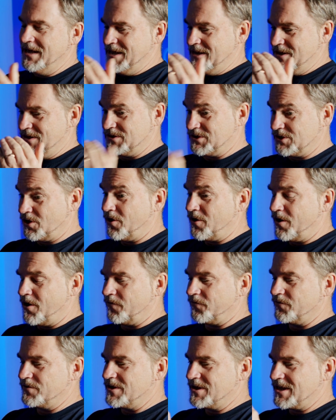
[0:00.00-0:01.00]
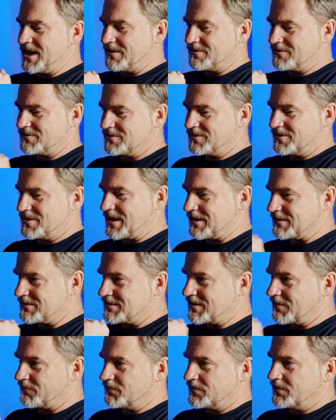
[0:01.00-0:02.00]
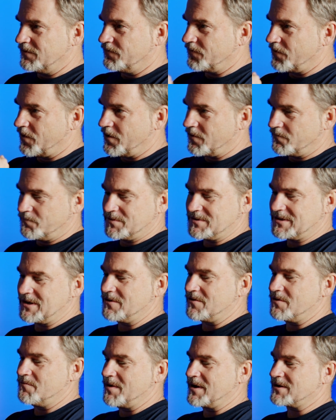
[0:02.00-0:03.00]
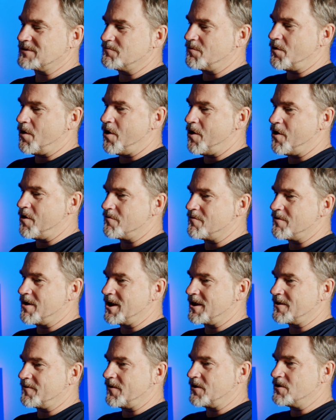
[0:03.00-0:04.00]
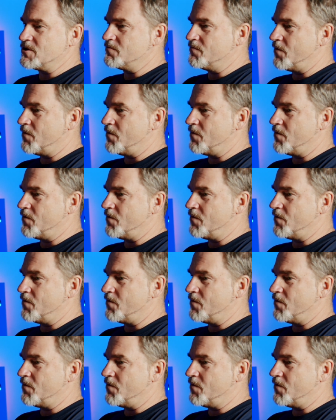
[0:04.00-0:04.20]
You start off and you get to that 75% of your maximum heart rate, and you